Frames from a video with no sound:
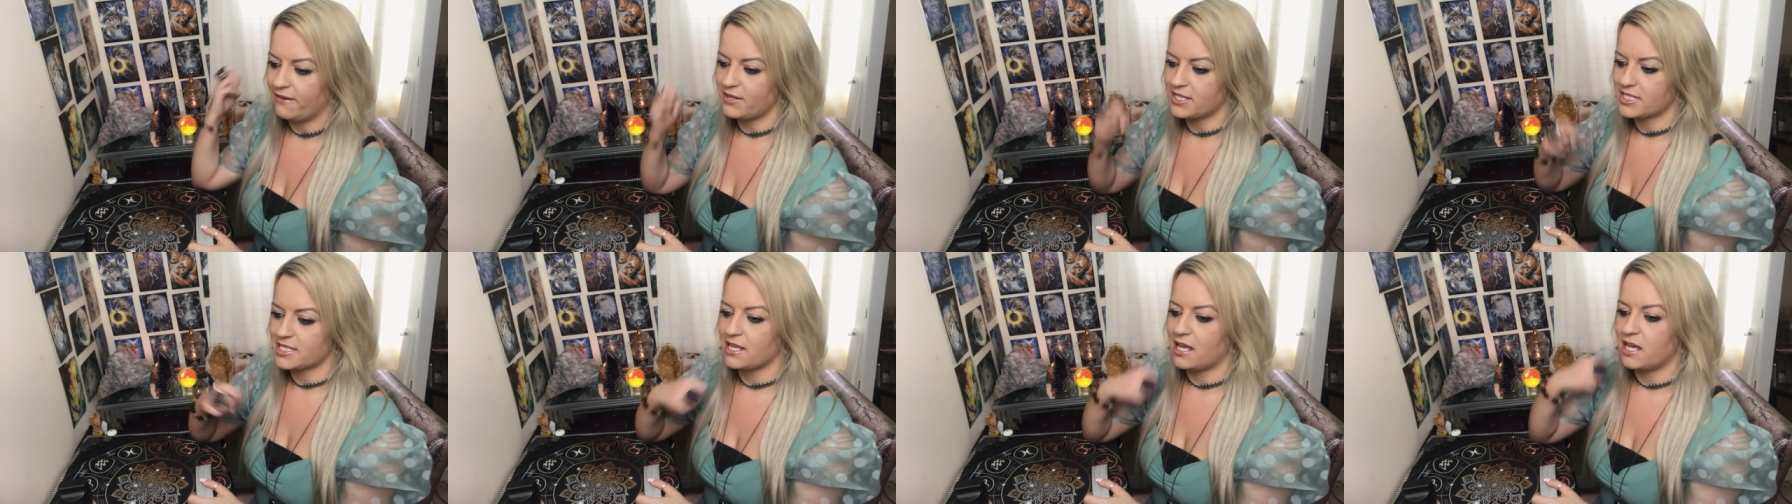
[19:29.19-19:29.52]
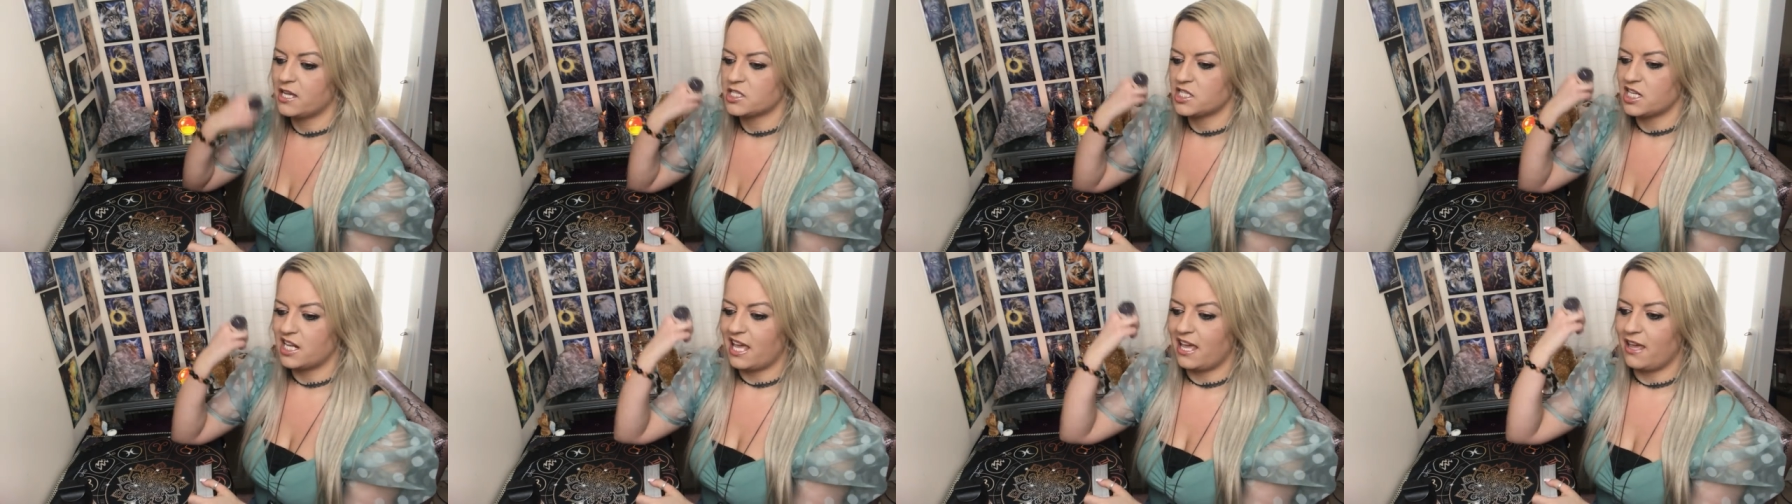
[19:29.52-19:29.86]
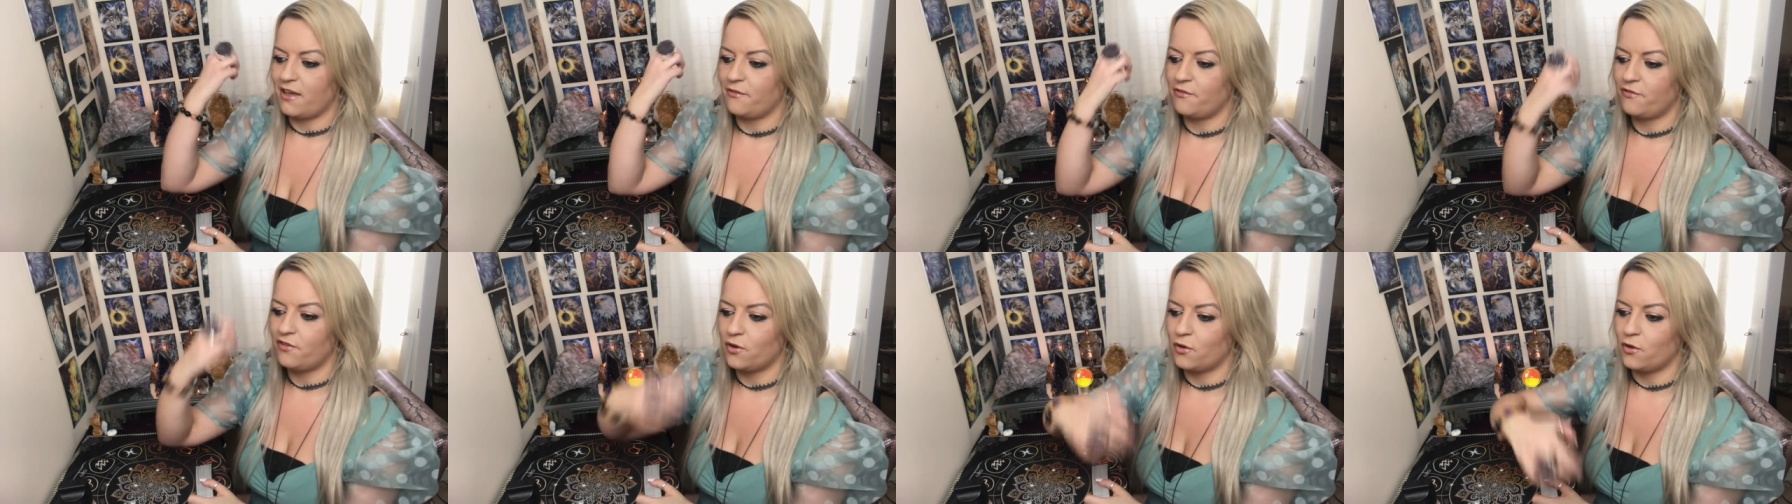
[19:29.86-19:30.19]
it's largely
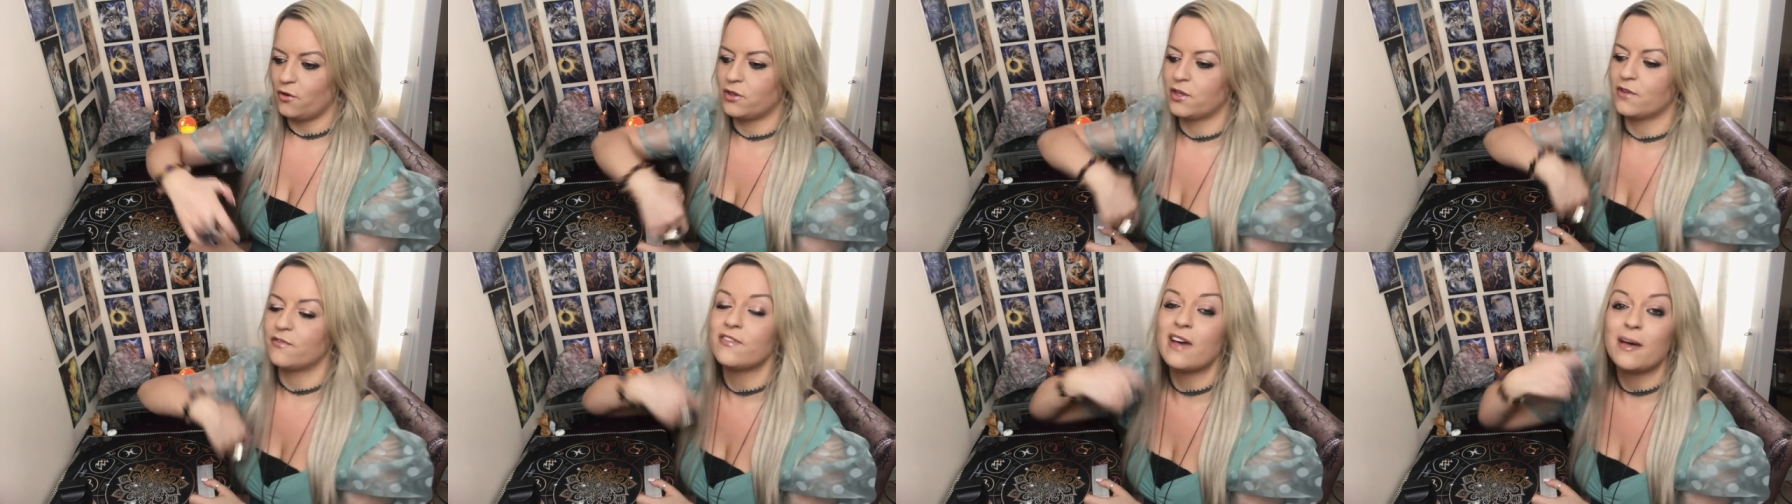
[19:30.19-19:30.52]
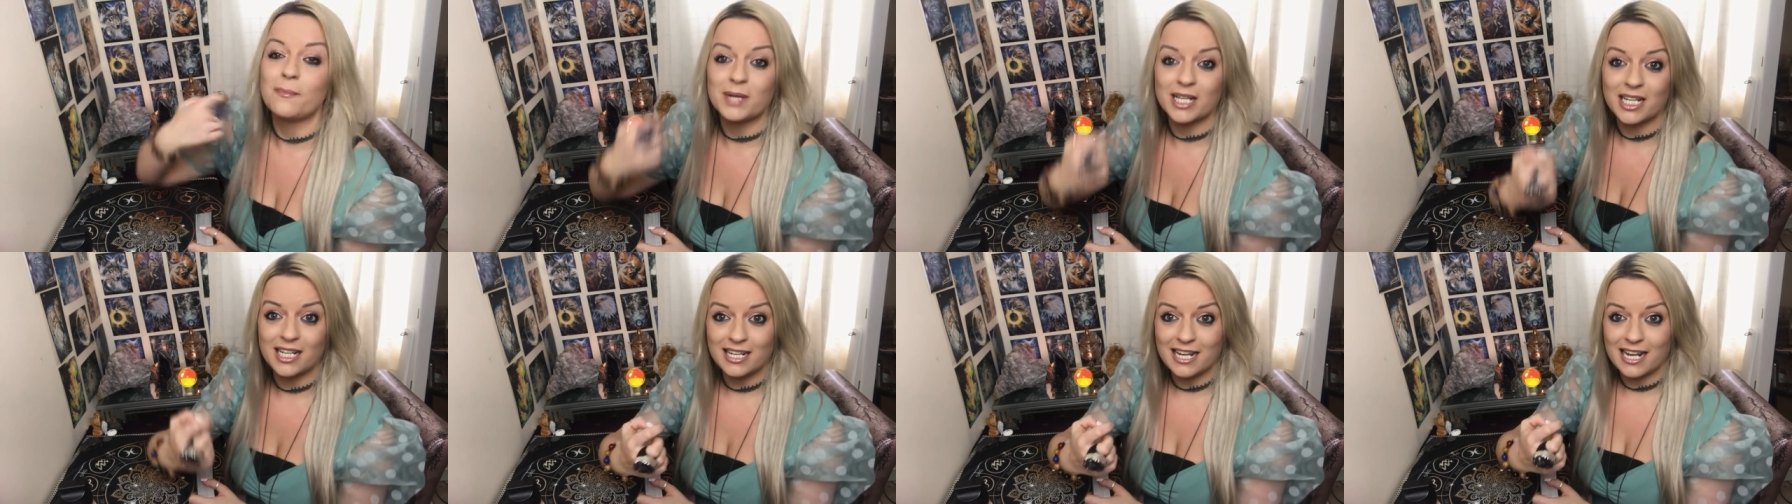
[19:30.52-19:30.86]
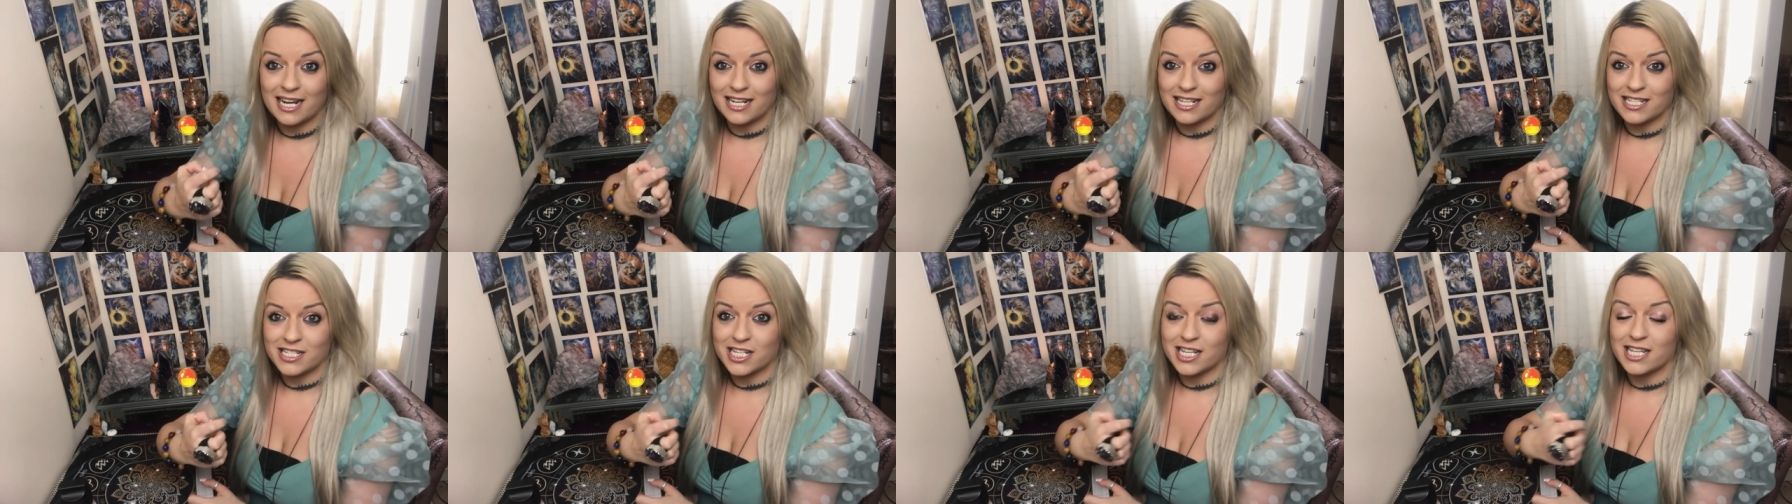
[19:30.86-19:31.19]
for the feminine
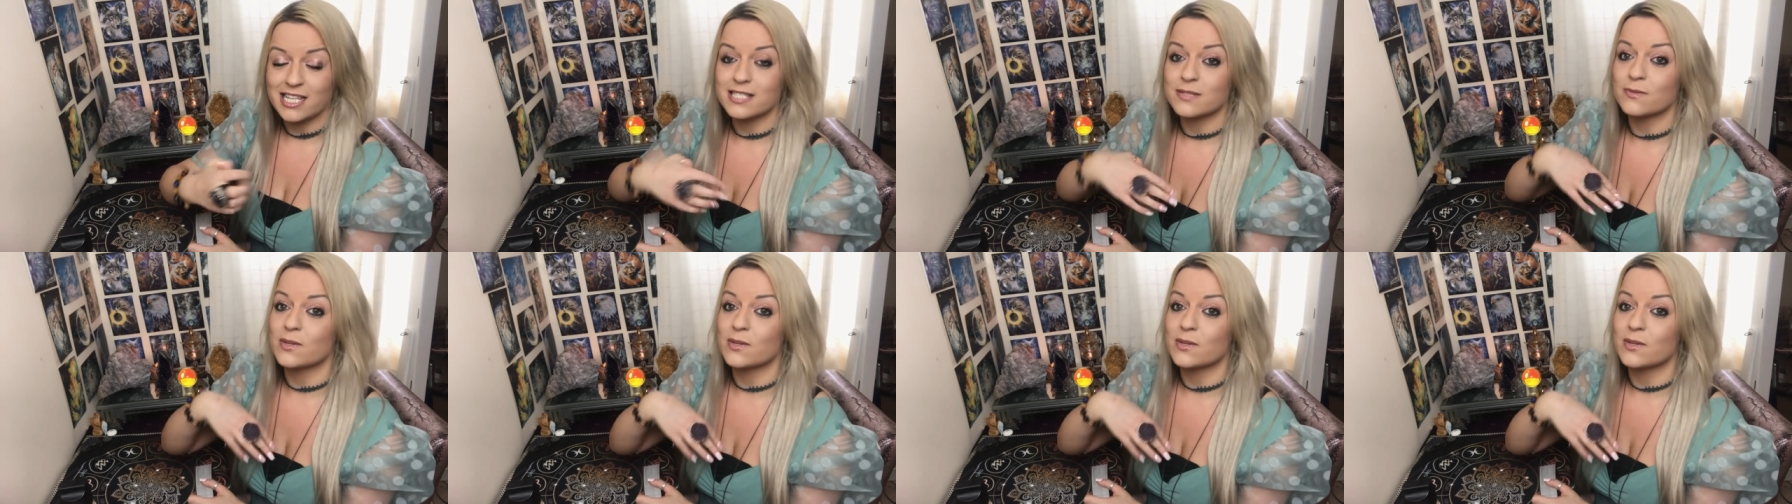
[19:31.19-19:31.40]
energies.